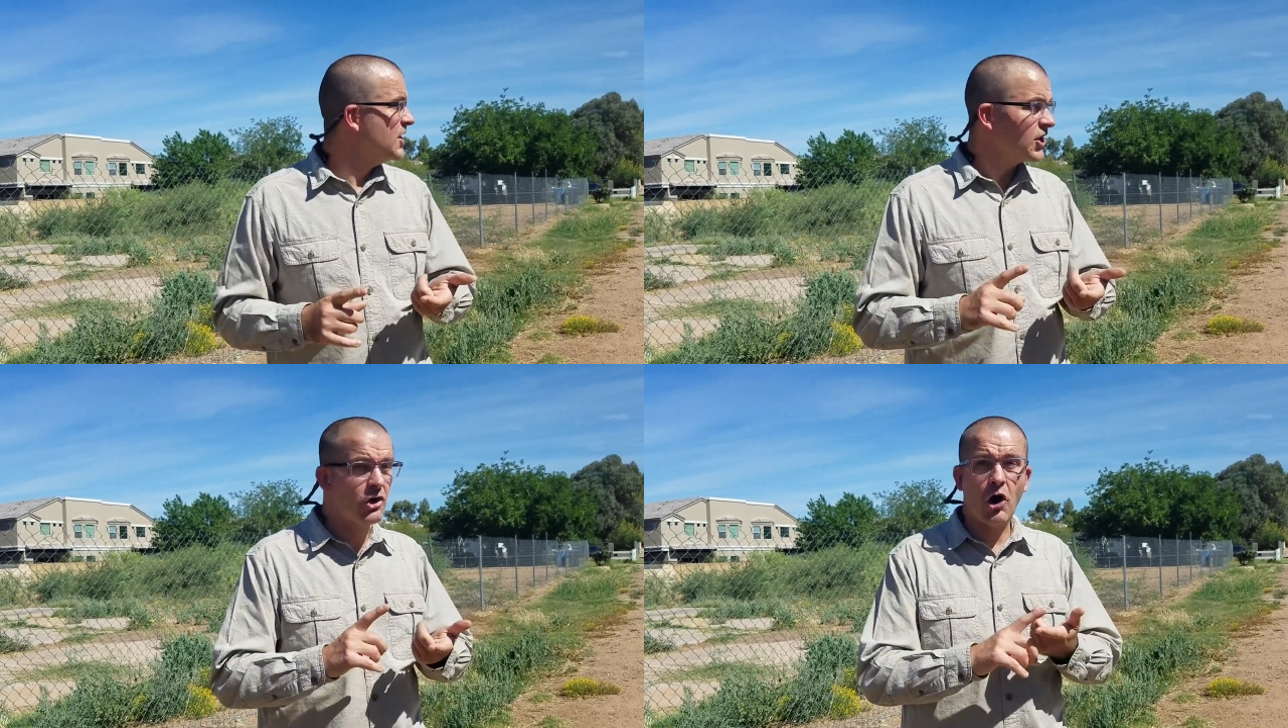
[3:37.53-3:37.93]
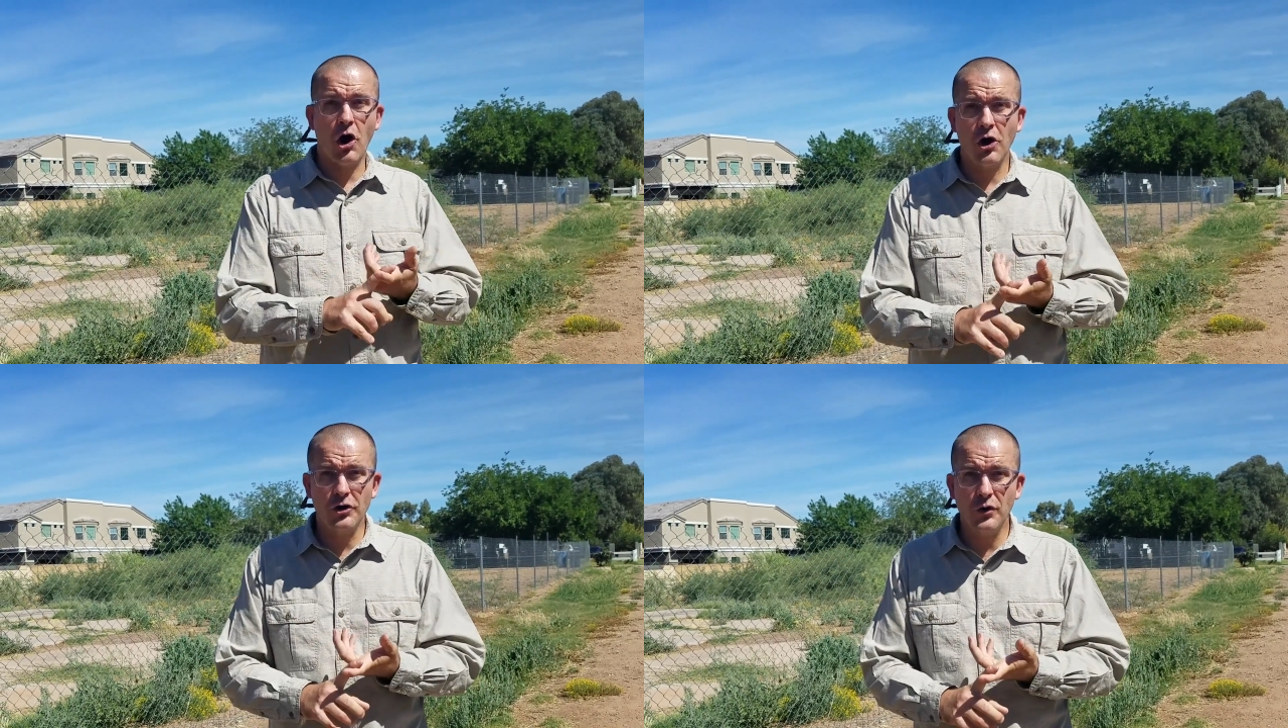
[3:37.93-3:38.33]

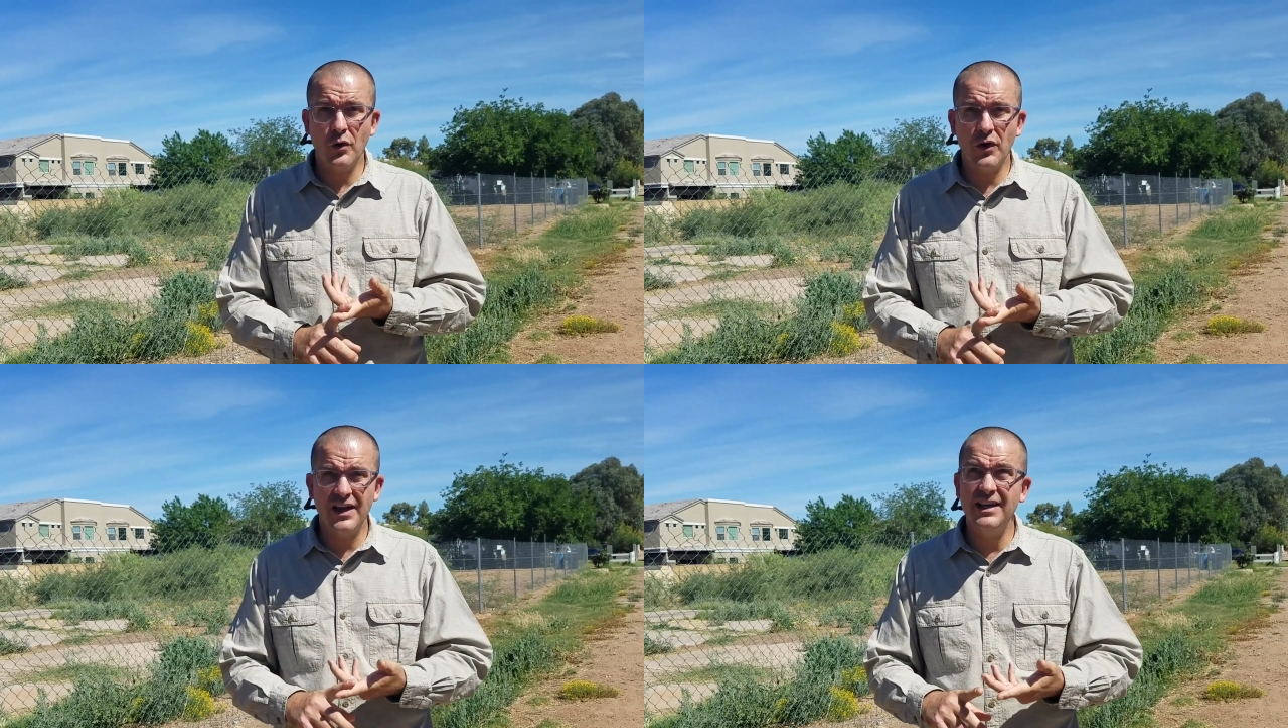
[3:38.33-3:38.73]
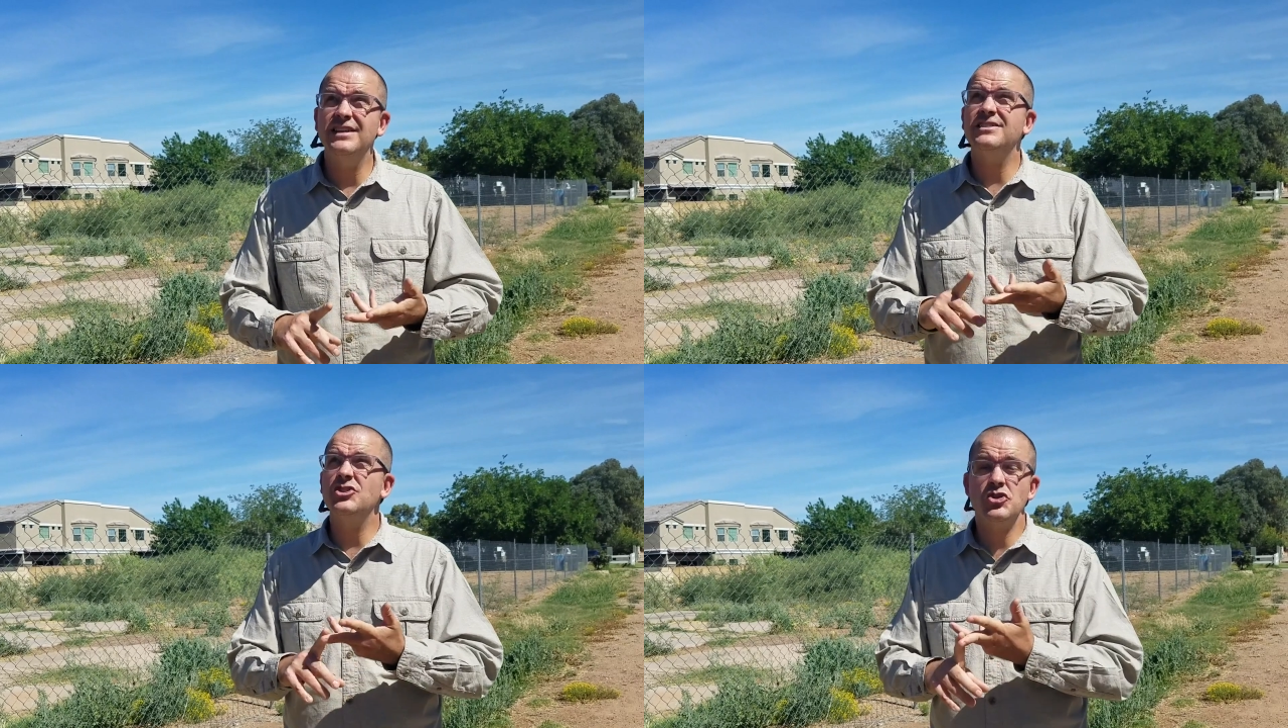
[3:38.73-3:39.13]
car noise,
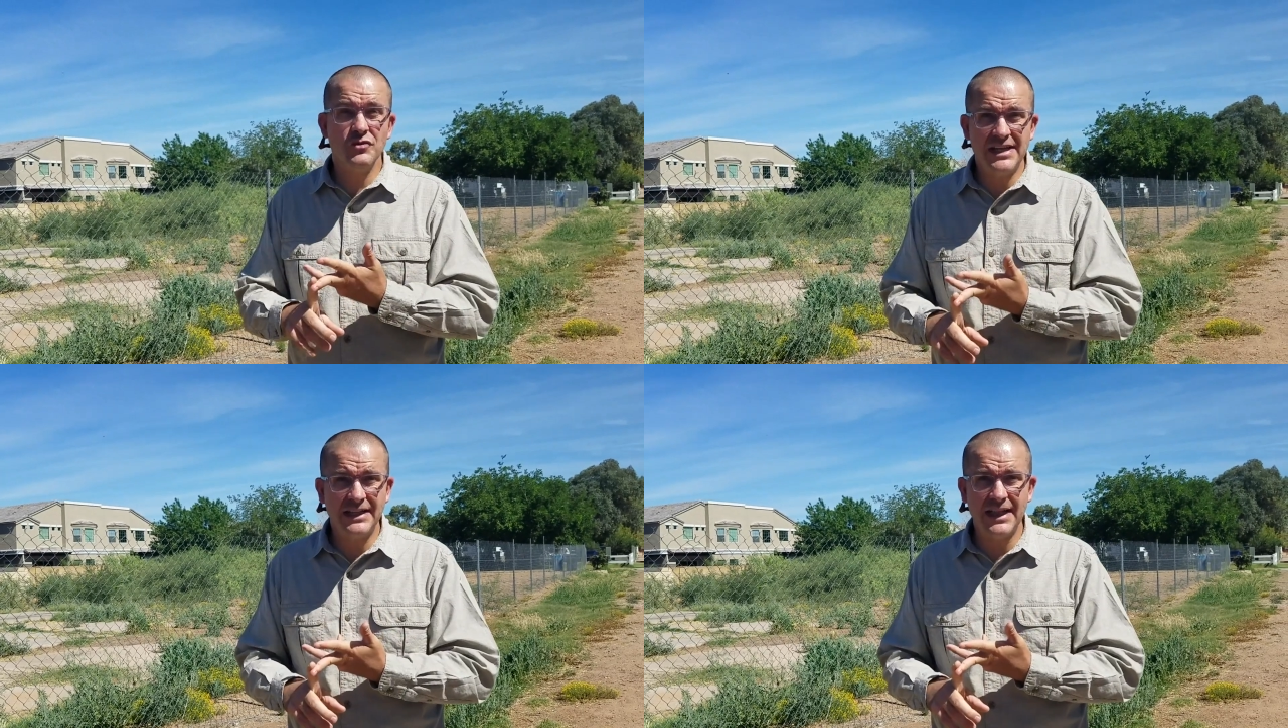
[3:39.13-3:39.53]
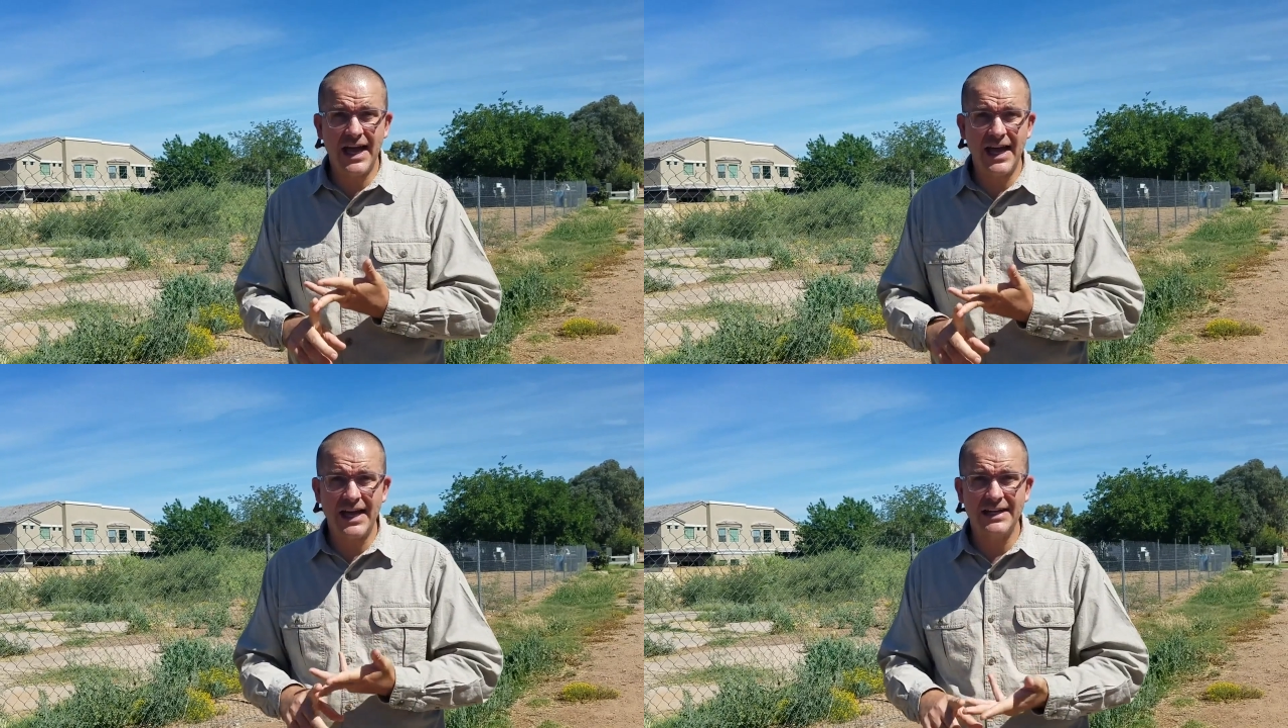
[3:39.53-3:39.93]
street
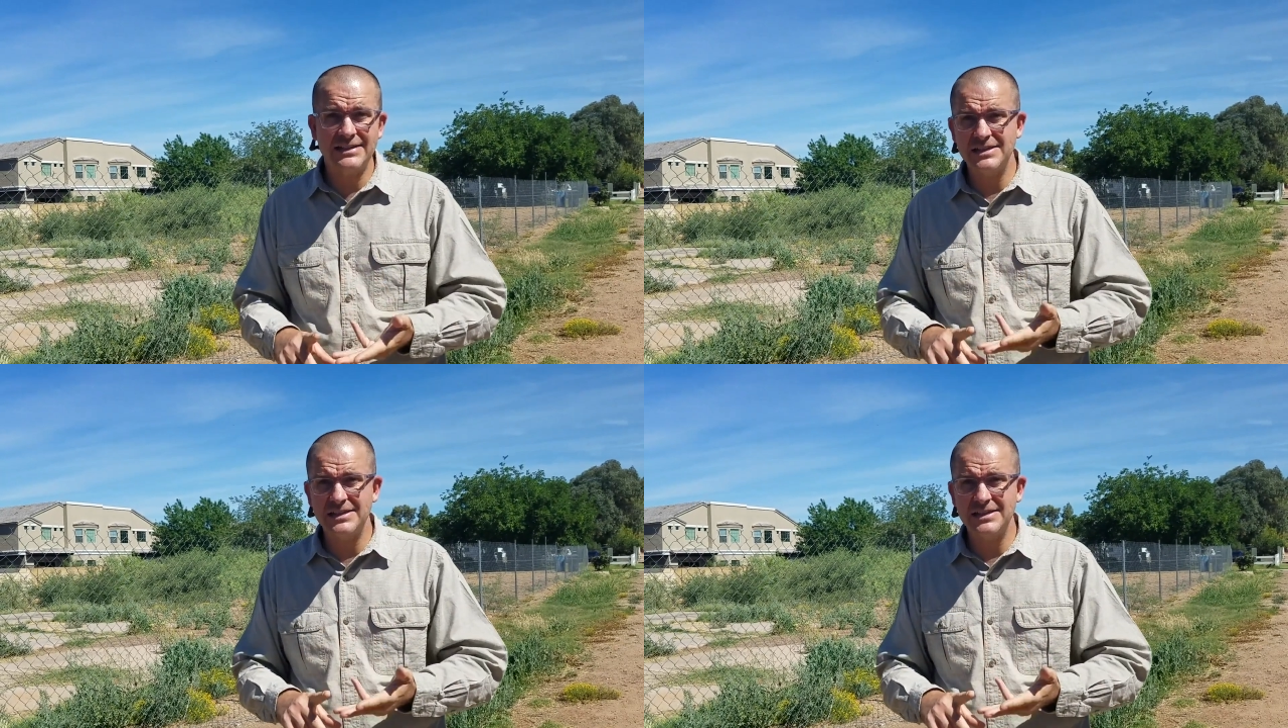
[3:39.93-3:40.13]
lights,